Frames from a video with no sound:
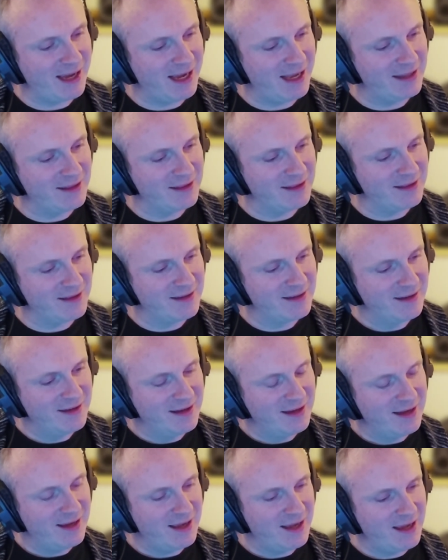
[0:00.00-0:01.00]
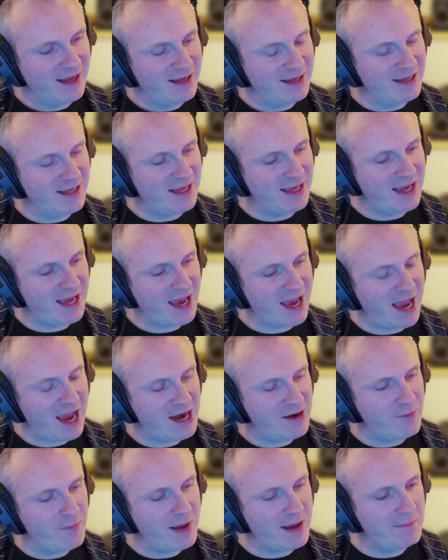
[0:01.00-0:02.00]
And yeah,
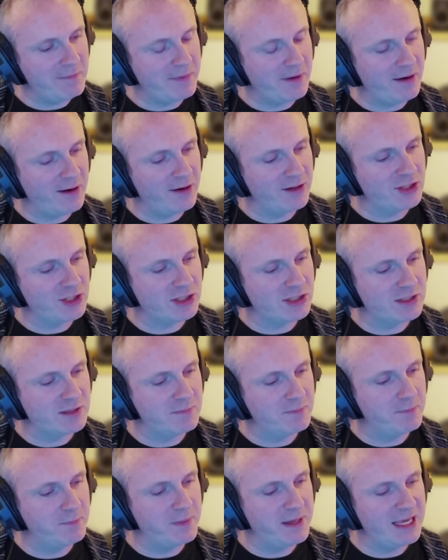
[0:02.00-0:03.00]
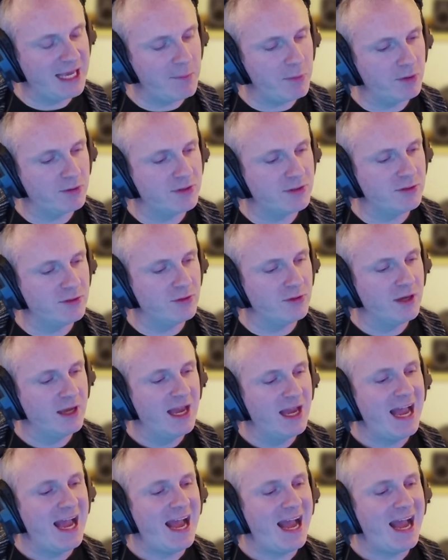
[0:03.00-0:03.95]
I remember just being able to